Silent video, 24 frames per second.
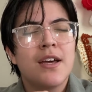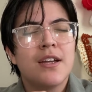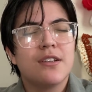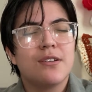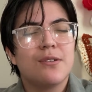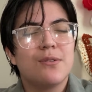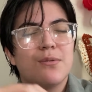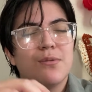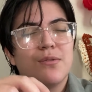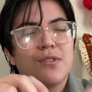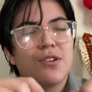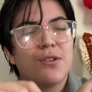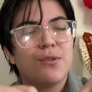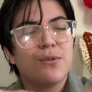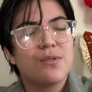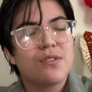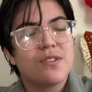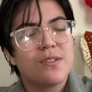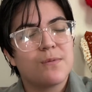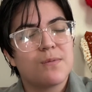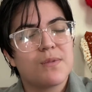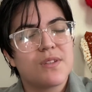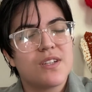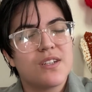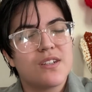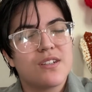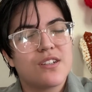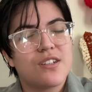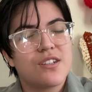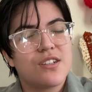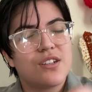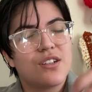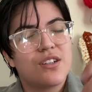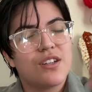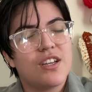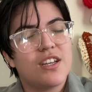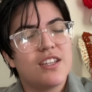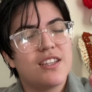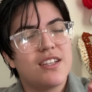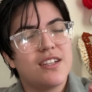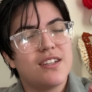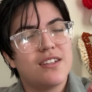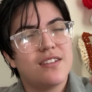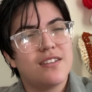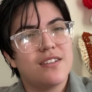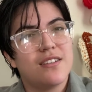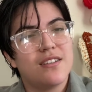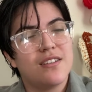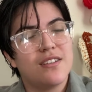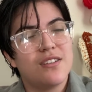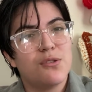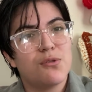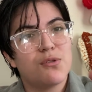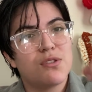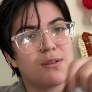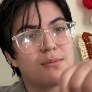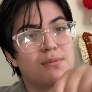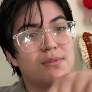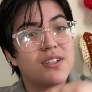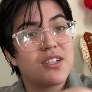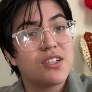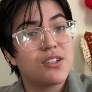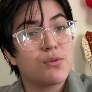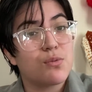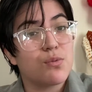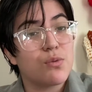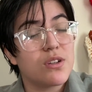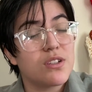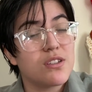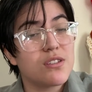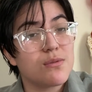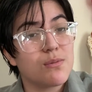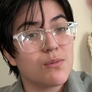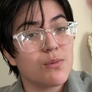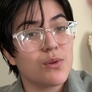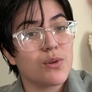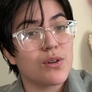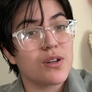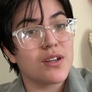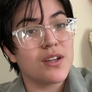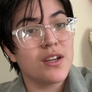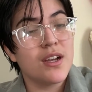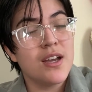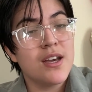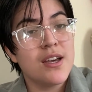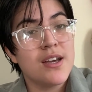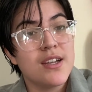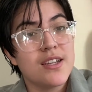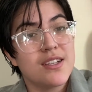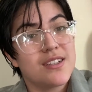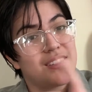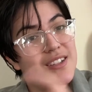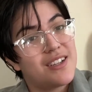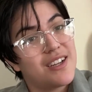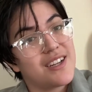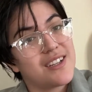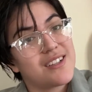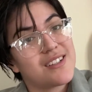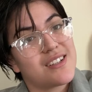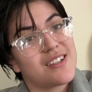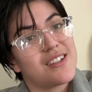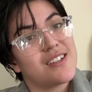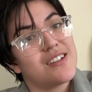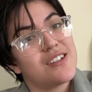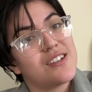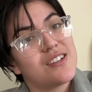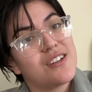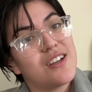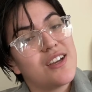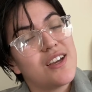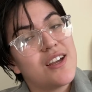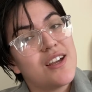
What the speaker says: do 2 slip stitch and then you slip stitch once more to the next stitch,